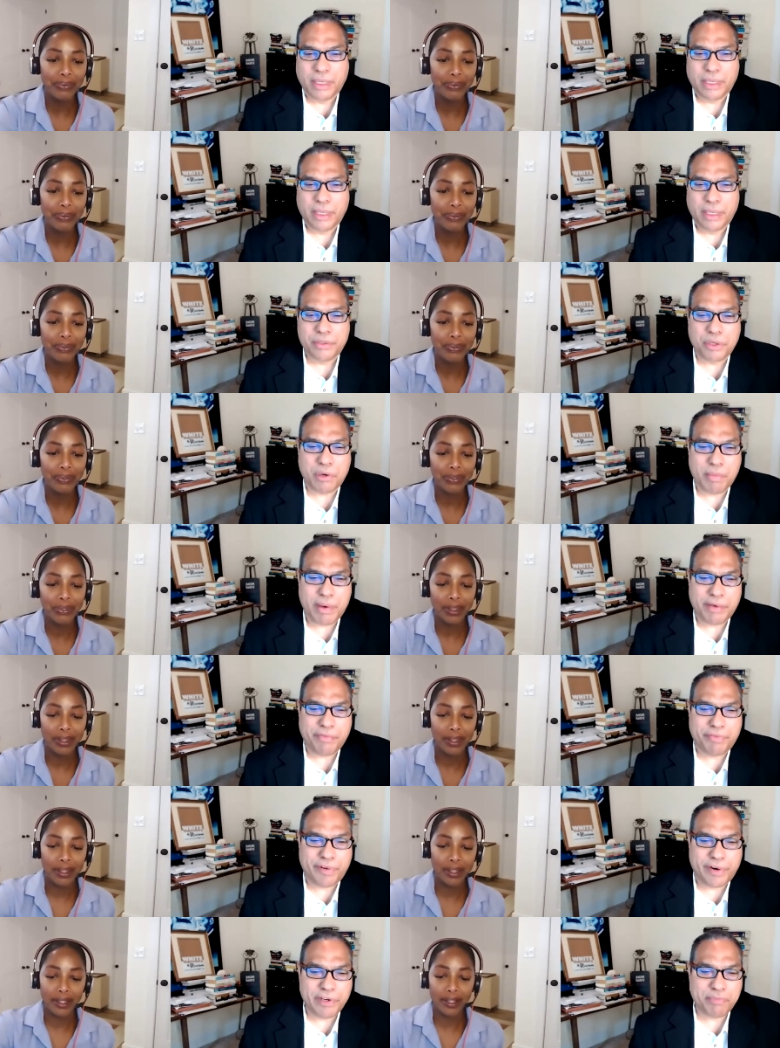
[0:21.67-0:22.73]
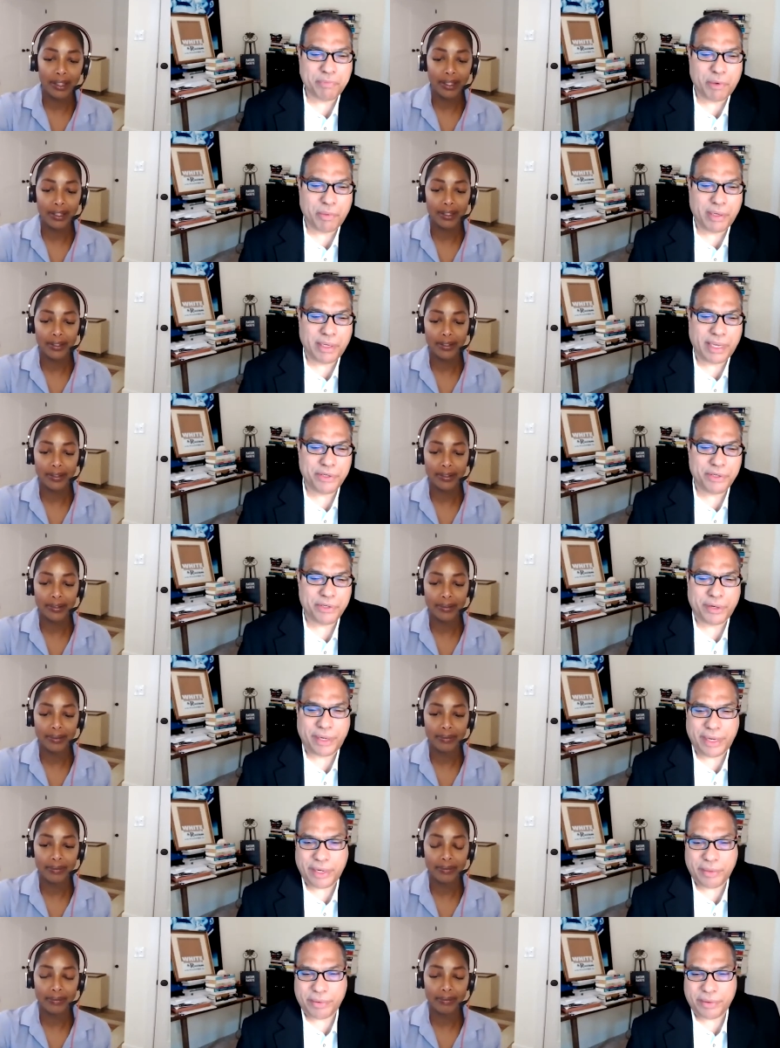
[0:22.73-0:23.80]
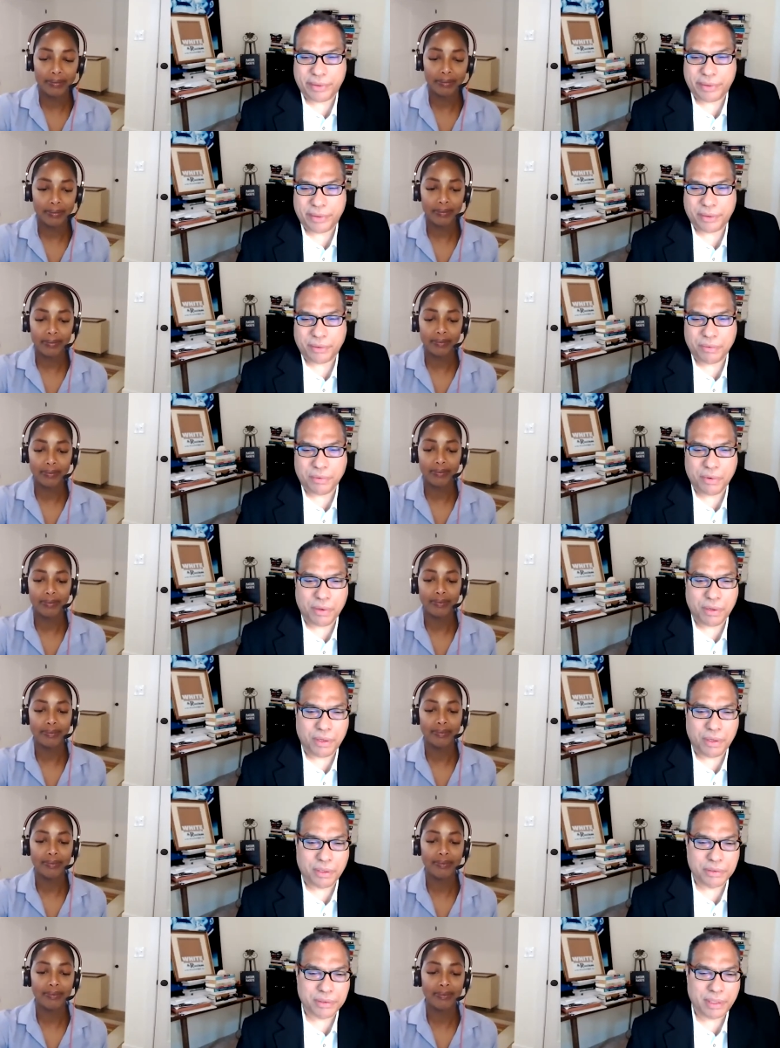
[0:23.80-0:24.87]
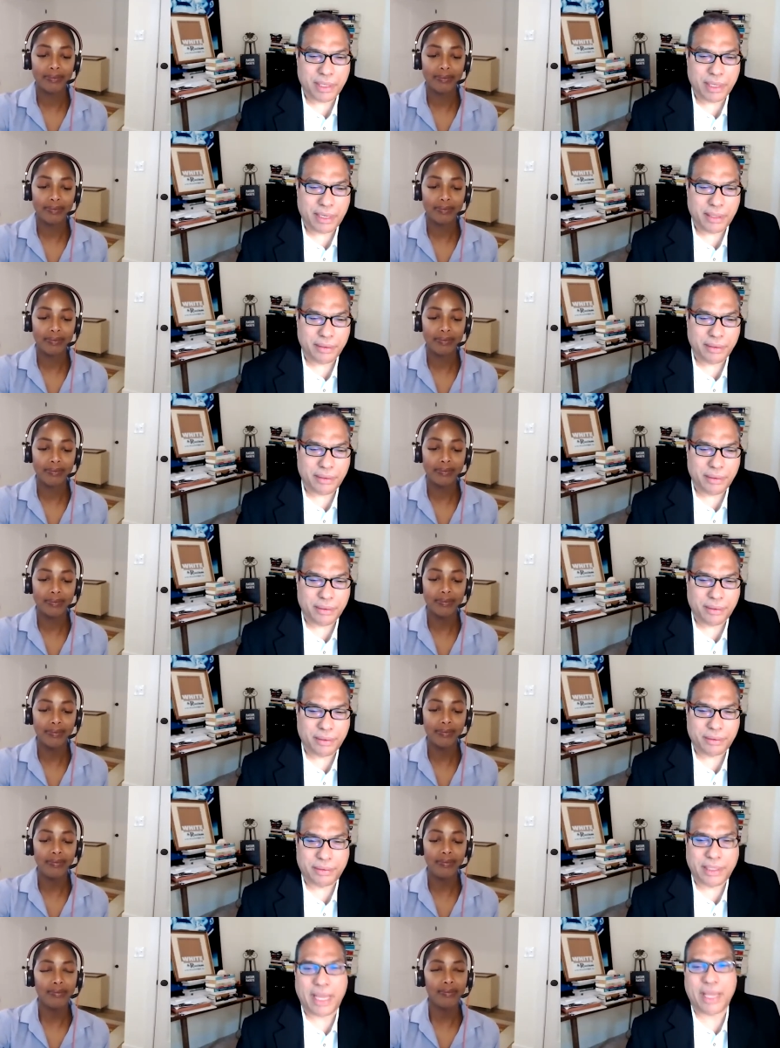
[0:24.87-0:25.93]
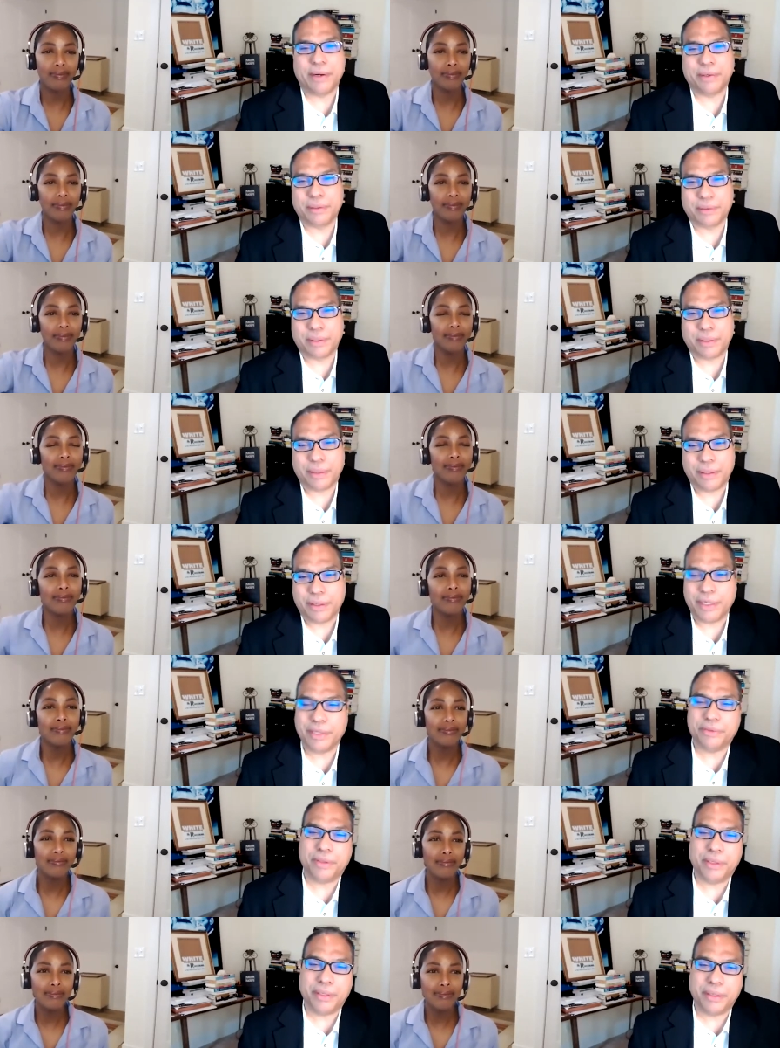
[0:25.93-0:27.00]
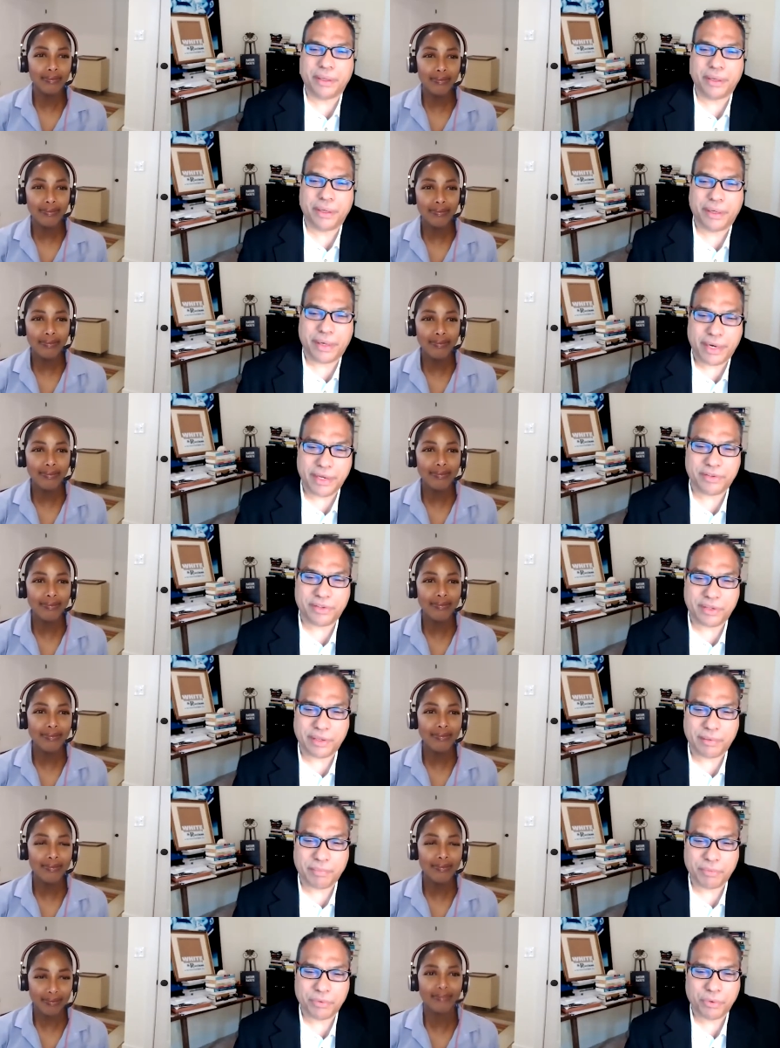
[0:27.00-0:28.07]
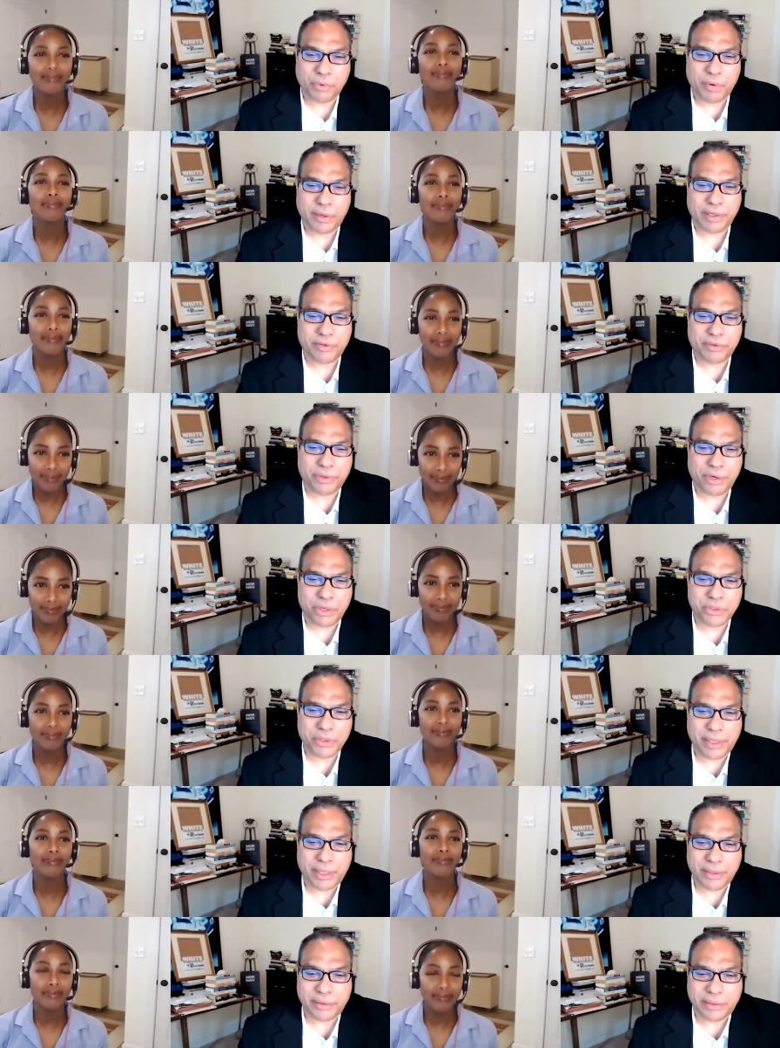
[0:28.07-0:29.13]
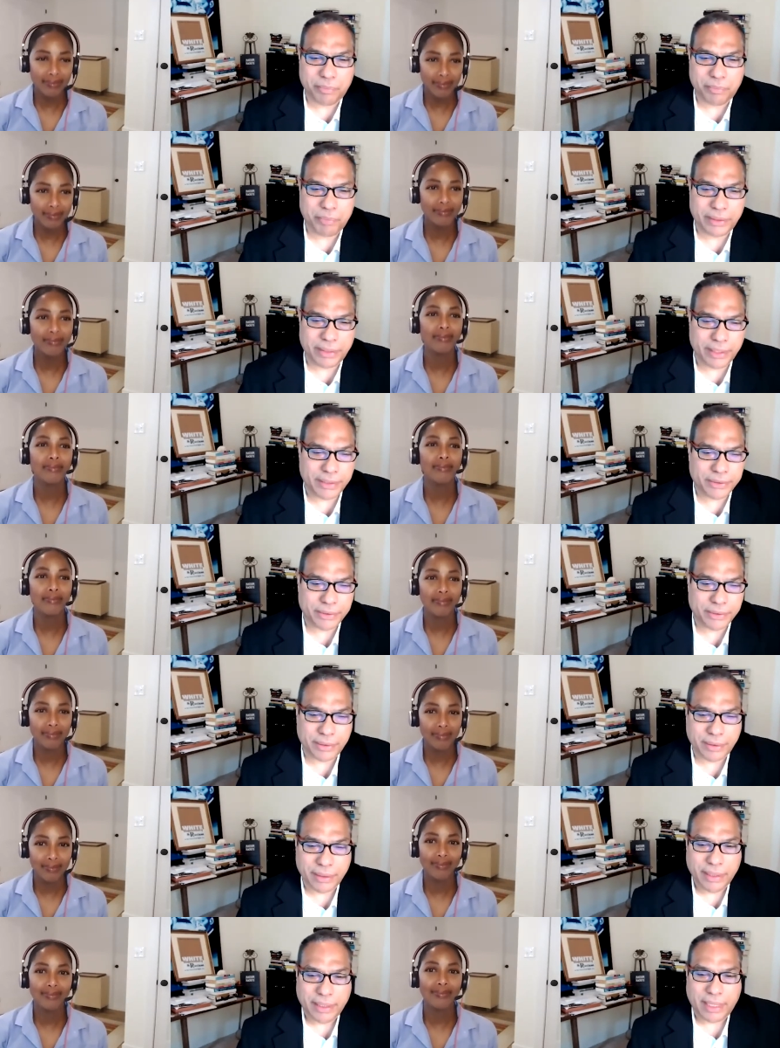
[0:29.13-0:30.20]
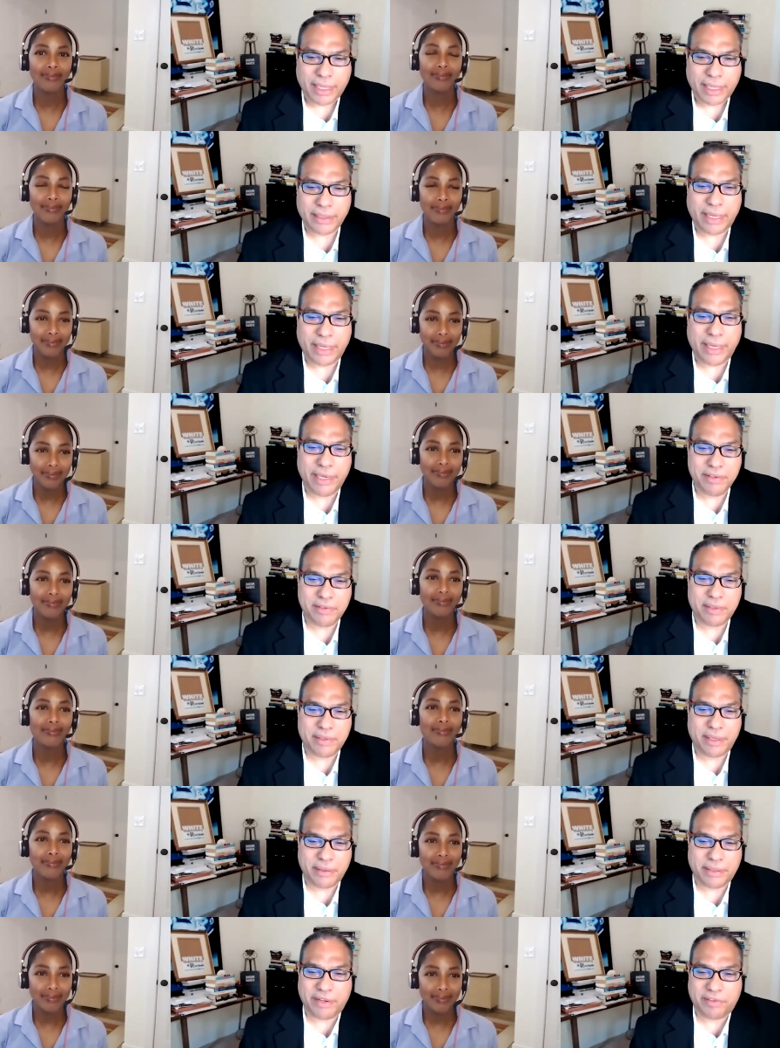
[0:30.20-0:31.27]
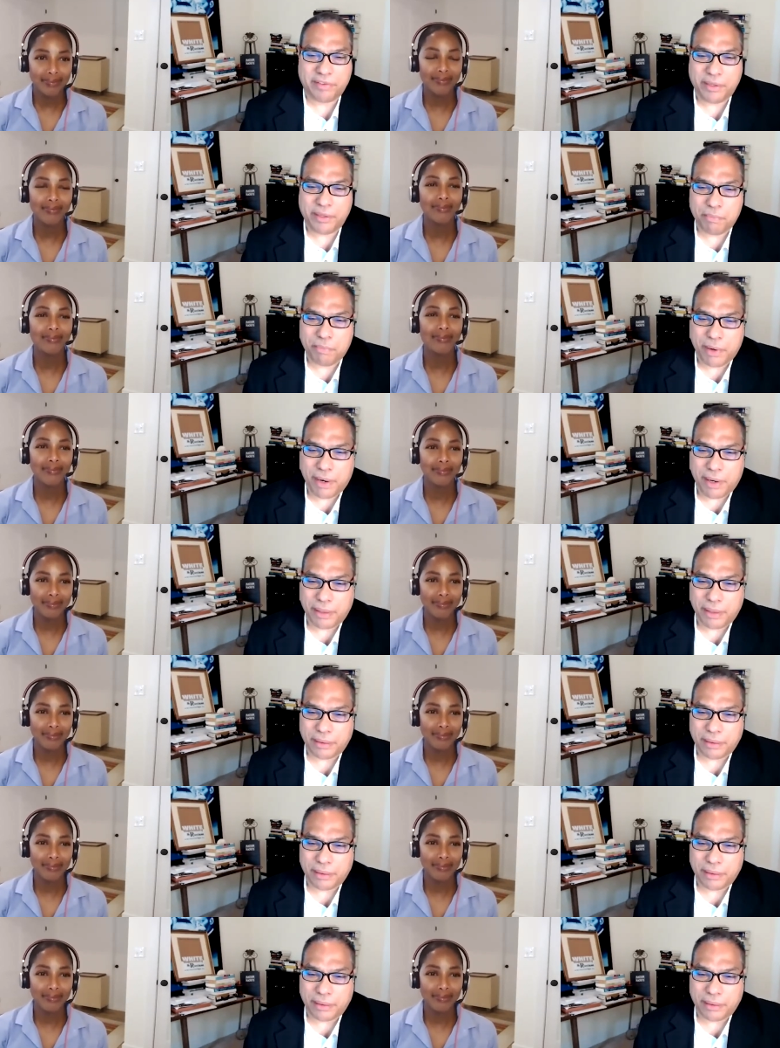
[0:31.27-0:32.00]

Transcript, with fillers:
Speaker 1: So, my first publication ever was an article titled Rethinking Racism Toward a Structural Interpretation. And the interesting part